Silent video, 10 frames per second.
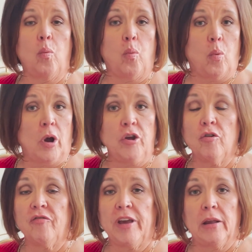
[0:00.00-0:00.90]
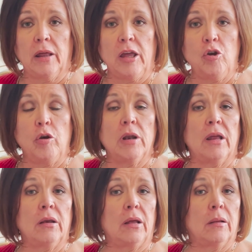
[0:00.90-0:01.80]
what you're feeling, you can
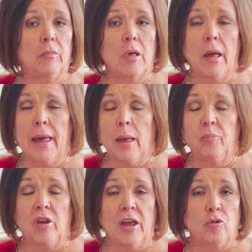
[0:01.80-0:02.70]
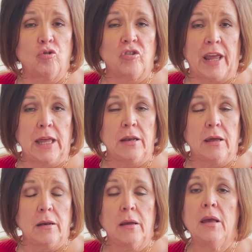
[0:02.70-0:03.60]
uh, help to understand it,